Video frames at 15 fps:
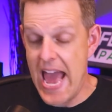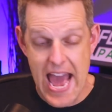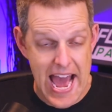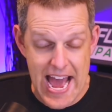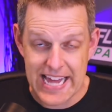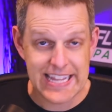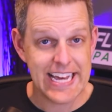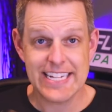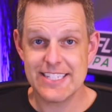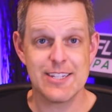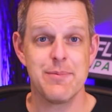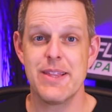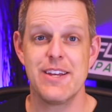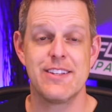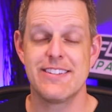And that's
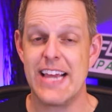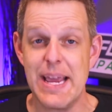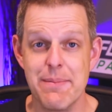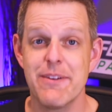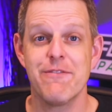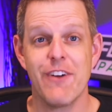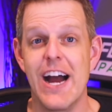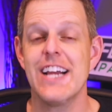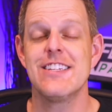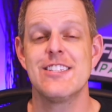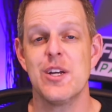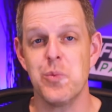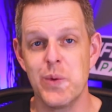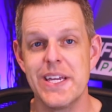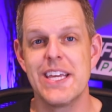some of the same advice
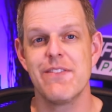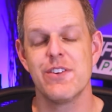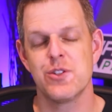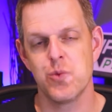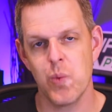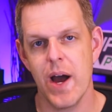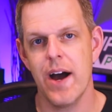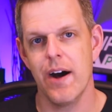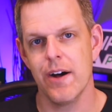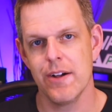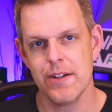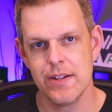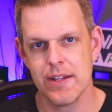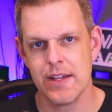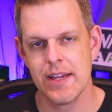that we give as
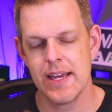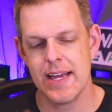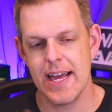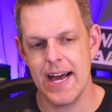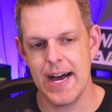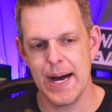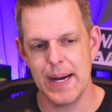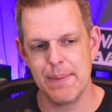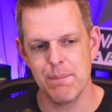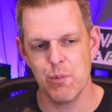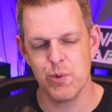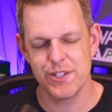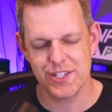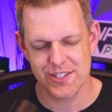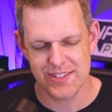well,
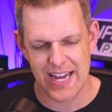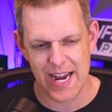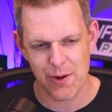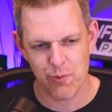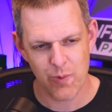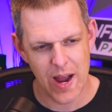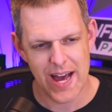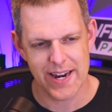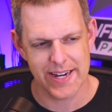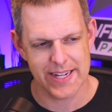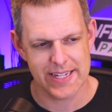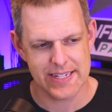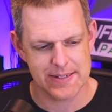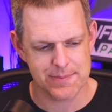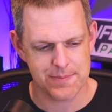which is
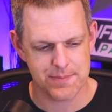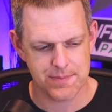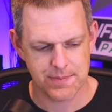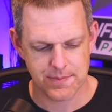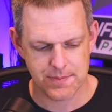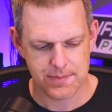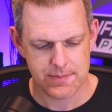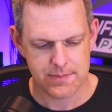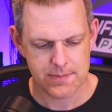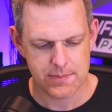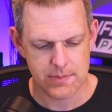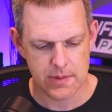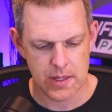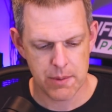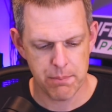ironic,
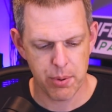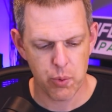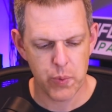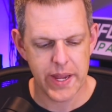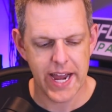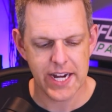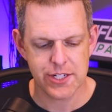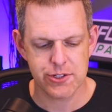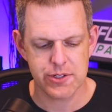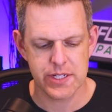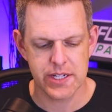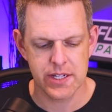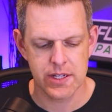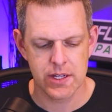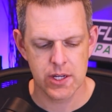but we
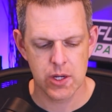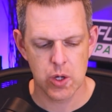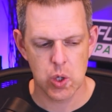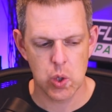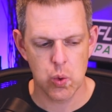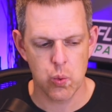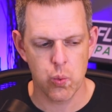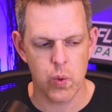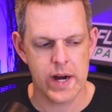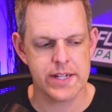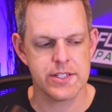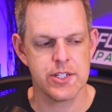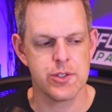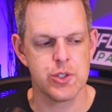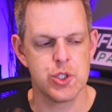actually want
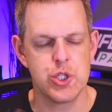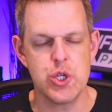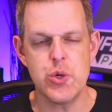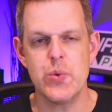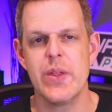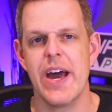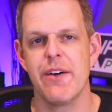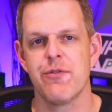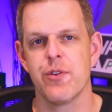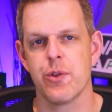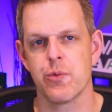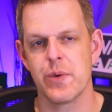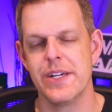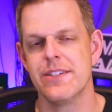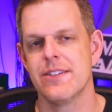to do that for the
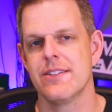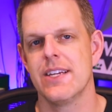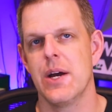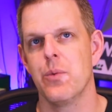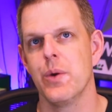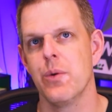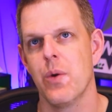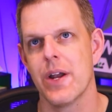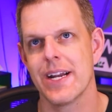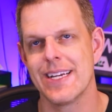reasons that we want to